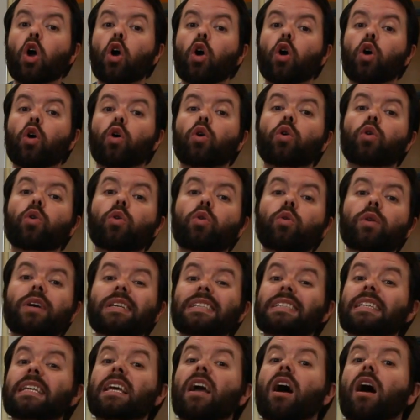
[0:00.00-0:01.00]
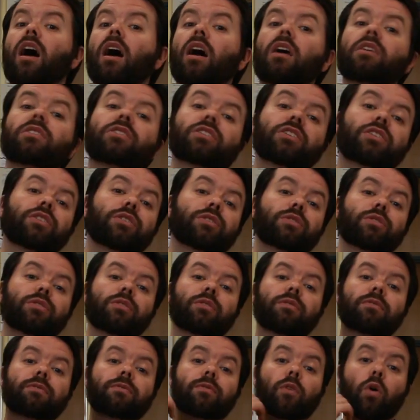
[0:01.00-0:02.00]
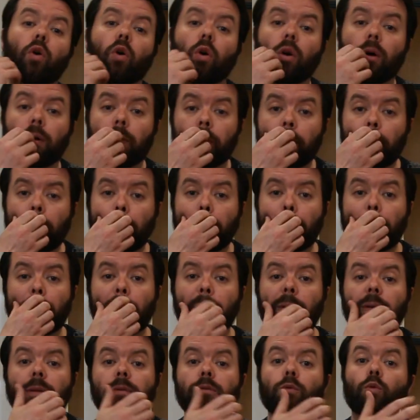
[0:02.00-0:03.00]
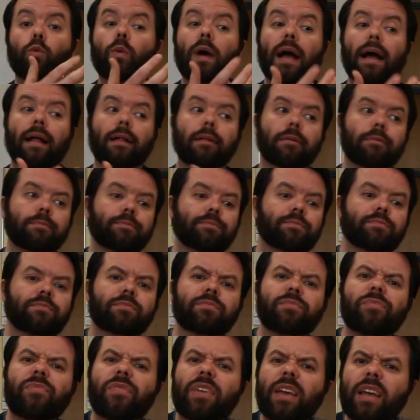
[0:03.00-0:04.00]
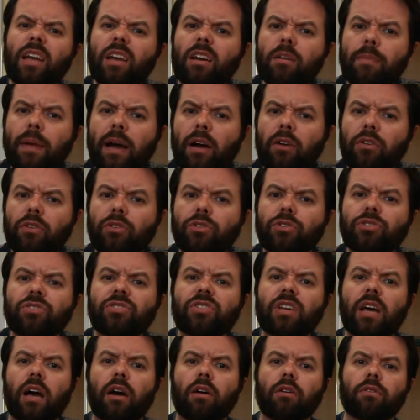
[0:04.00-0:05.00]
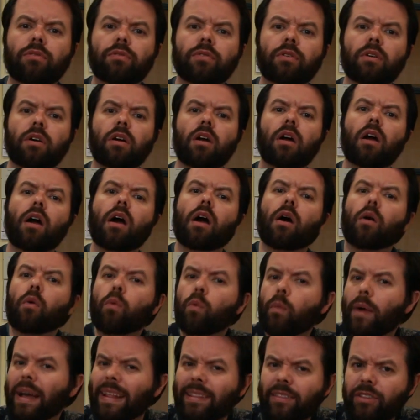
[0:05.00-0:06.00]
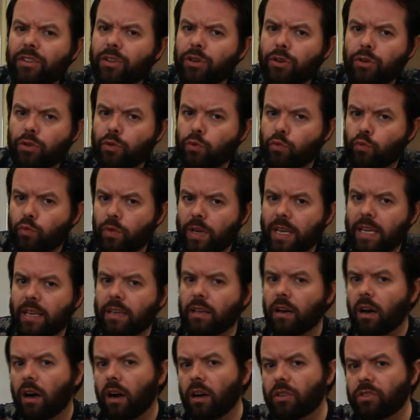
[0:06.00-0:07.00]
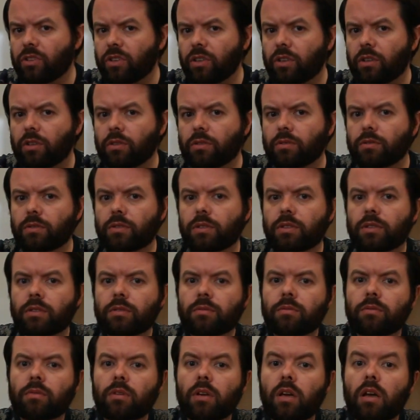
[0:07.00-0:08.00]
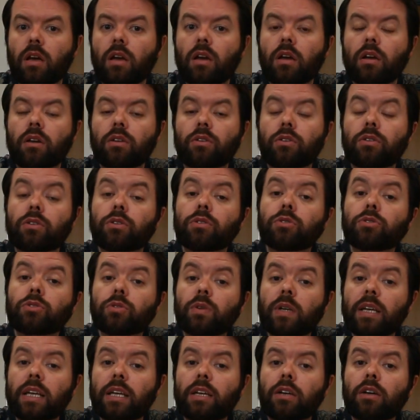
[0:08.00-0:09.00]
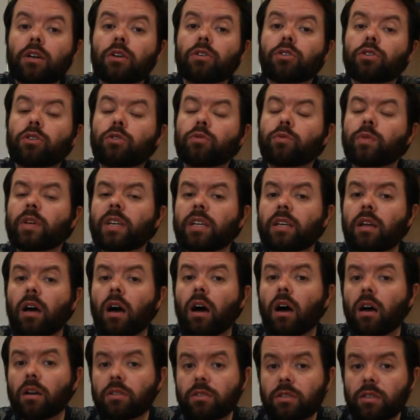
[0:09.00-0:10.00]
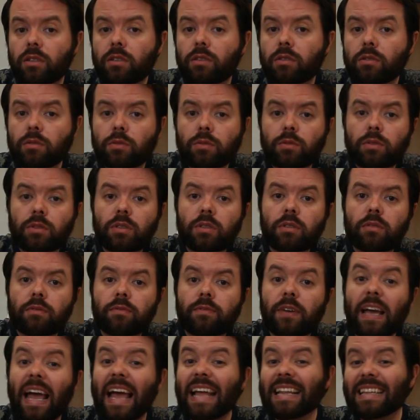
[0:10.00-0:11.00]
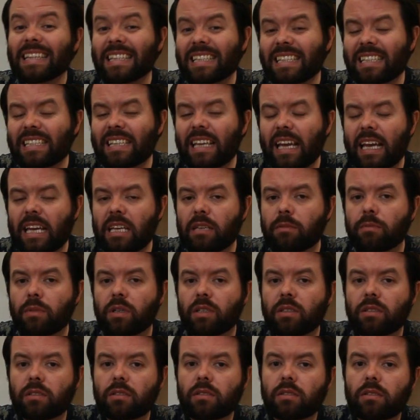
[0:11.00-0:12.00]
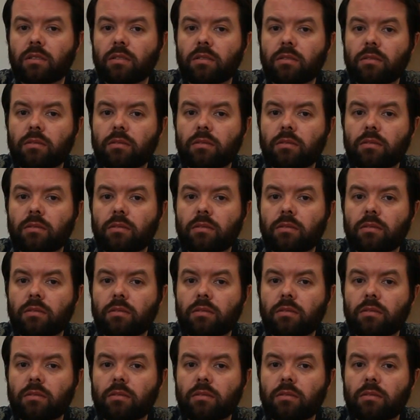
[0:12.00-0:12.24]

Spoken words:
who is the article for? Well, think about yourself. When do you read articles? Usually you read articles for entertainment,